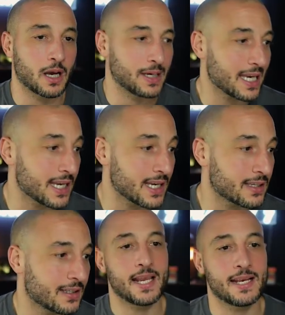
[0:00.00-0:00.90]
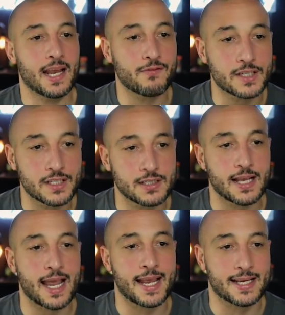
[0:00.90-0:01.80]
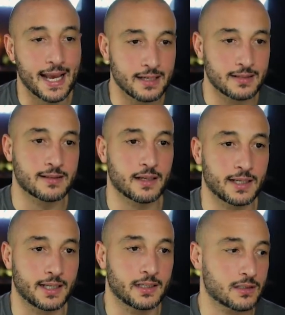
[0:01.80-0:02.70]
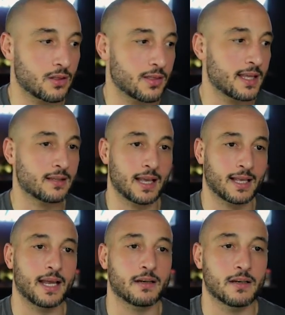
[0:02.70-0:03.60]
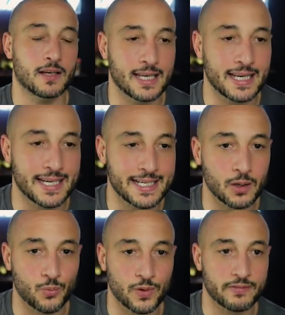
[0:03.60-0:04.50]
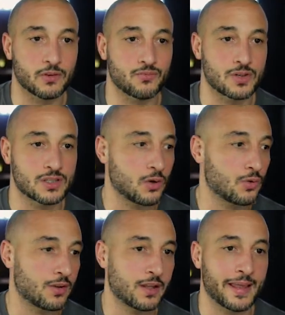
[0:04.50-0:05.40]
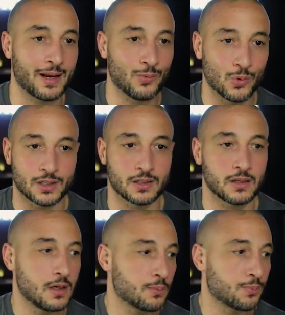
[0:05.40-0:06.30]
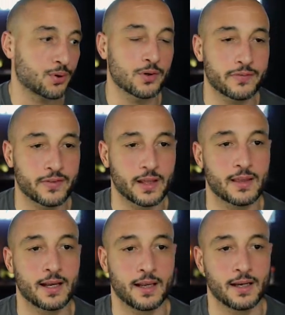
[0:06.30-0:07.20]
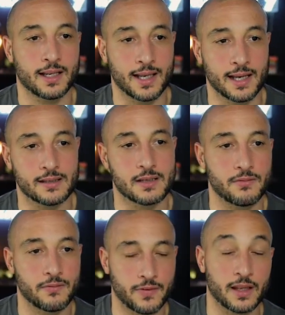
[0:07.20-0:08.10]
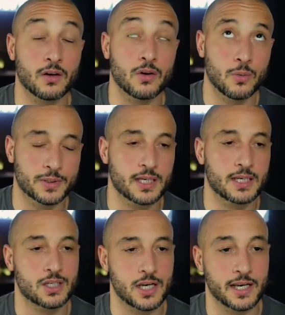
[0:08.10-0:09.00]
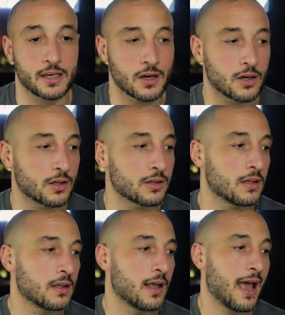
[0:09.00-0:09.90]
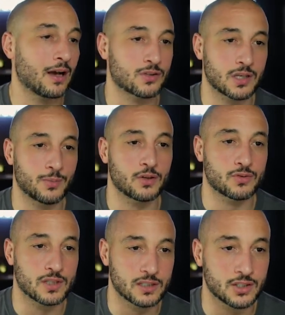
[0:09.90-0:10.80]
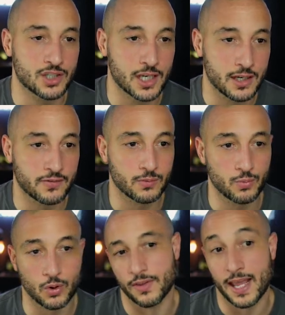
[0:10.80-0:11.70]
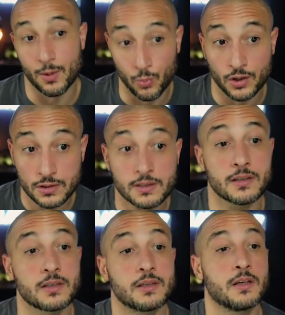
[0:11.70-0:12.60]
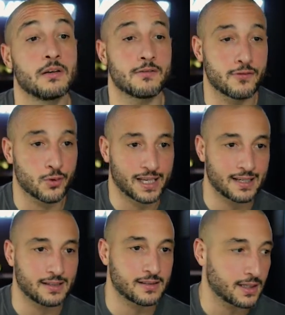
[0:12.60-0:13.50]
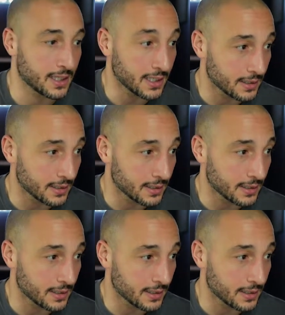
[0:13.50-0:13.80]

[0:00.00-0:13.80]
lead, he leverages a case study. So this, again, leading with the result that they want, proof that they're going to get something or potentially learn how someone else has achieved what they want through a case study.